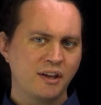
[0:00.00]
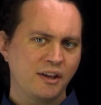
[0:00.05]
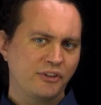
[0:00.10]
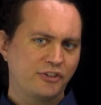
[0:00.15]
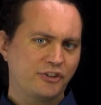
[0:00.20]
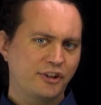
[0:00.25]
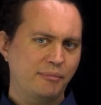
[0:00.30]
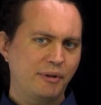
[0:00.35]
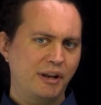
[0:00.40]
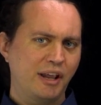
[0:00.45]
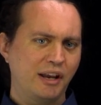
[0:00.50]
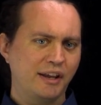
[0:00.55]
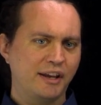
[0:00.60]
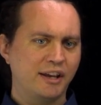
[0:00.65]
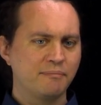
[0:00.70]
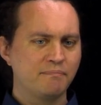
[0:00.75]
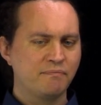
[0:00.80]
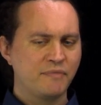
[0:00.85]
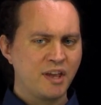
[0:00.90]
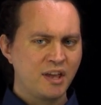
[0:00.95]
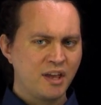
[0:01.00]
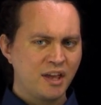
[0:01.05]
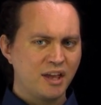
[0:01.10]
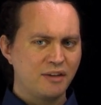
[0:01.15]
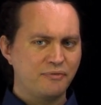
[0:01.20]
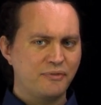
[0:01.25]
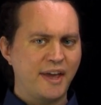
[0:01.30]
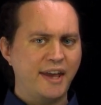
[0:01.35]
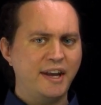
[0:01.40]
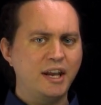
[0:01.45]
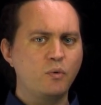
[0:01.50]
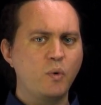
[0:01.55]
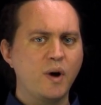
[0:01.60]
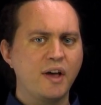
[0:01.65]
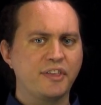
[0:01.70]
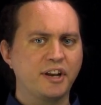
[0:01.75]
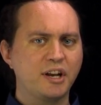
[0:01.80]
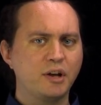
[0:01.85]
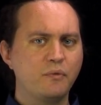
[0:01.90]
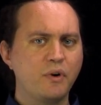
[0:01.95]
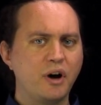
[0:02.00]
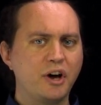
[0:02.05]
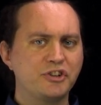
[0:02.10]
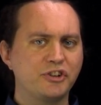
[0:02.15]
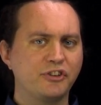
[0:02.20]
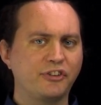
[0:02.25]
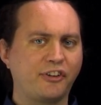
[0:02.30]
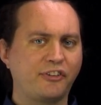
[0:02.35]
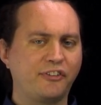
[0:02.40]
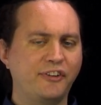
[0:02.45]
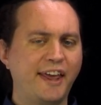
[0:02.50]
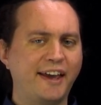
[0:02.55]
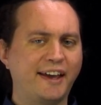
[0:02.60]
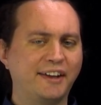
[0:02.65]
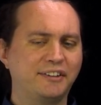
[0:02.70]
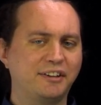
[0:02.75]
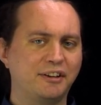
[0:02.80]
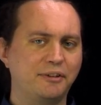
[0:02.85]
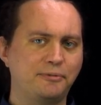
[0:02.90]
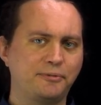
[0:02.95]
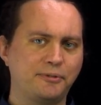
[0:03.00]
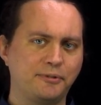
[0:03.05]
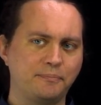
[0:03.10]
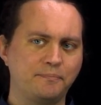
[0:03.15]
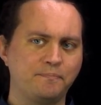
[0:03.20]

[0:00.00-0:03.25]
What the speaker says: Similarly, if anywhere the divergence is negative,